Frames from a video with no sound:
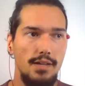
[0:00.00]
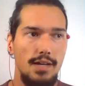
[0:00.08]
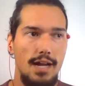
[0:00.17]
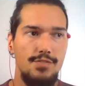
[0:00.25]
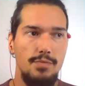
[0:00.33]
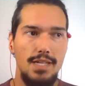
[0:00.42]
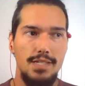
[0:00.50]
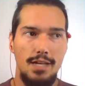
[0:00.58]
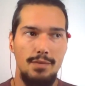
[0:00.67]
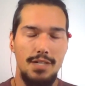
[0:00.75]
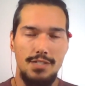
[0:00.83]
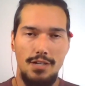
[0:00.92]
I have to
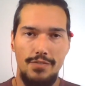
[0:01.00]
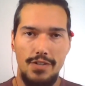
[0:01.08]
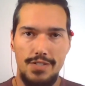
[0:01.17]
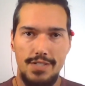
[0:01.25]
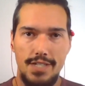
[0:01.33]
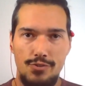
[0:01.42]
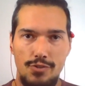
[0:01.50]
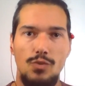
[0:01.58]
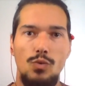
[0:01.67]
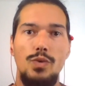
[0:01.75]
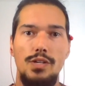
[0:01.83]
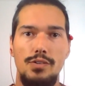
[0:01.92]
maintain myself in the center of a
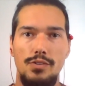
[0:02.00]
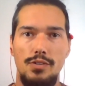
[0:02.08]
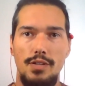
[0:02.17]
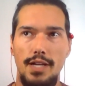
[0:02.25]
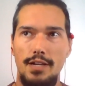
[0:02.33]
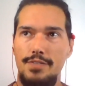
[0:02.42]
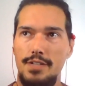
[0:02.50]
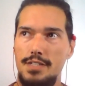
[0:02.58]
wheel. And if